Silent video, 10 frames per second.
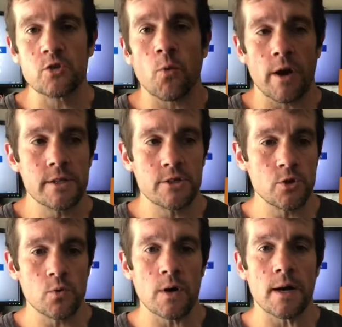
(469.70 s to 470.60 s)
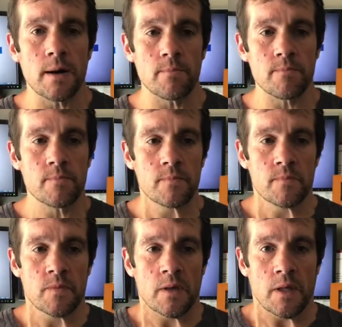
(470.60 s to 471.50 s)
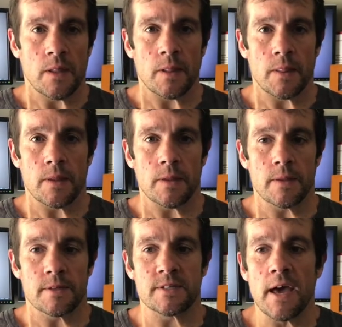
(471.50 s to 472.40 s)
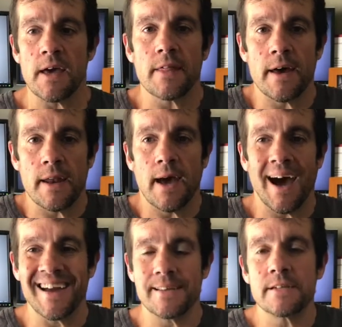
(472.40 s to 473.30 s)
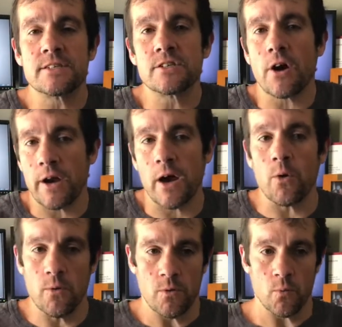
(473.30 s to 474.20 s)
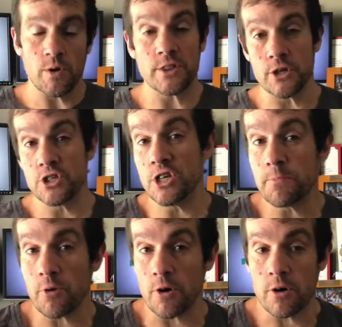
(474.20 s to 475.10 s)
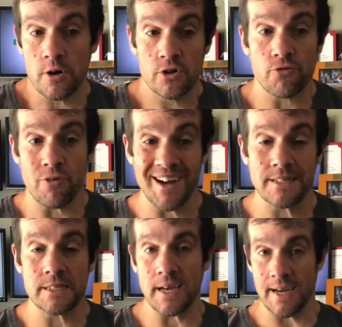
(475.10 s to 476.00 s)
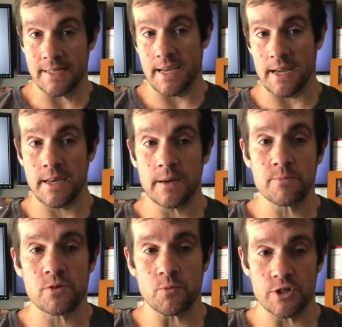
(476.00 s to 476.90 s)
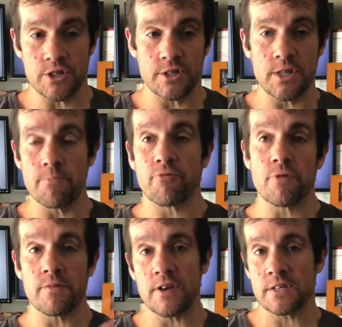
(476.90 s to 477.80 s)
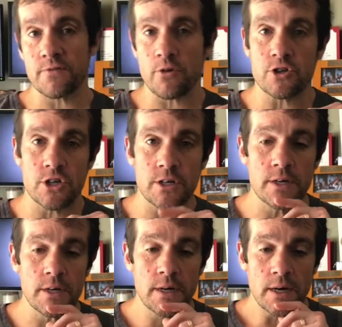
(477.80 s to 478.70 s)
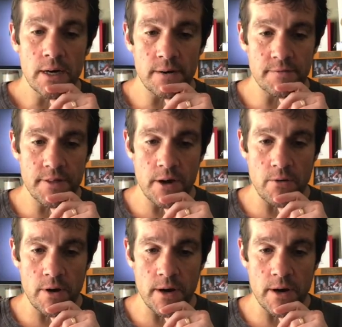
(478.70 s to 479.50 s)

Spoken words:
just wanted to say that I did start out with the cheaper Trekz Titaniums, which is the previous version of their